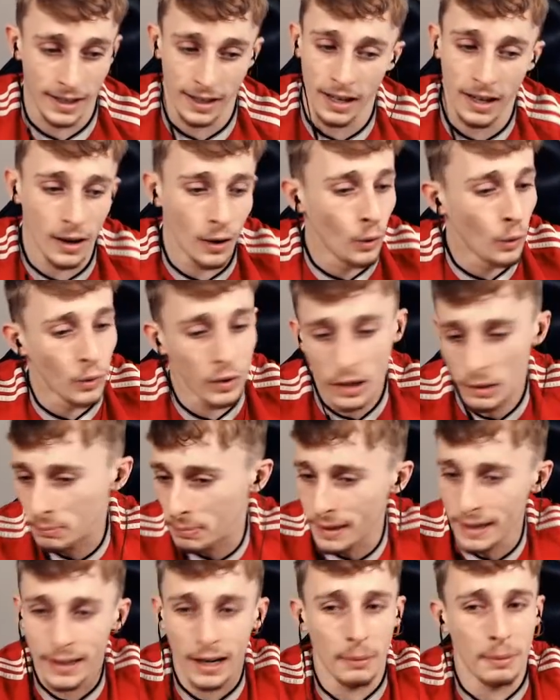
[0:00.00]
to all
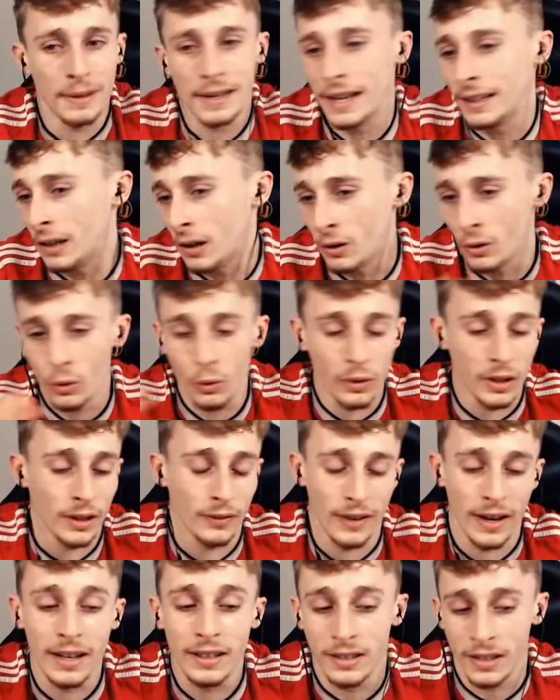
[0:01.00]
speed up again and all these
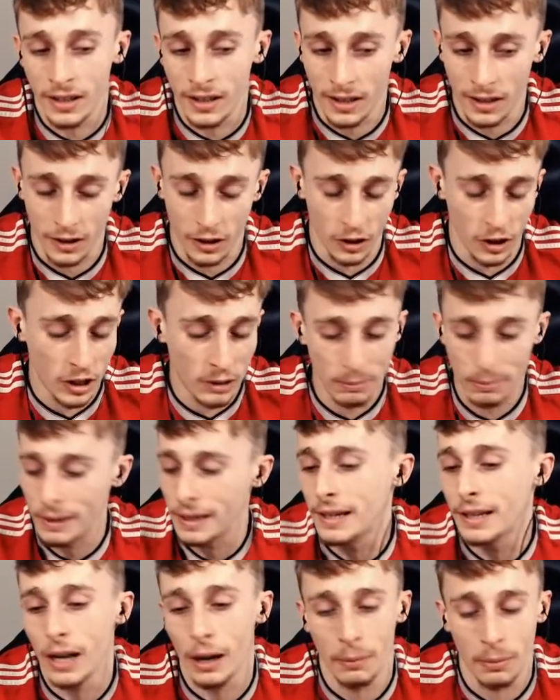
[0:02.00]
things are going to just
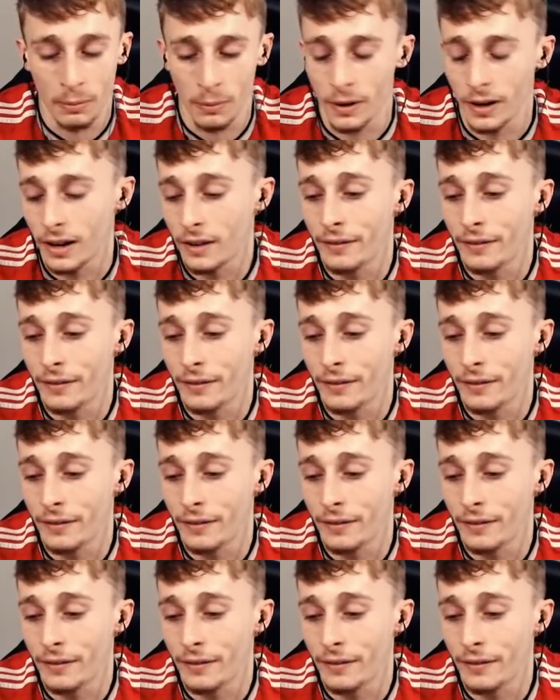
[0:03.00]
speed up and we're going to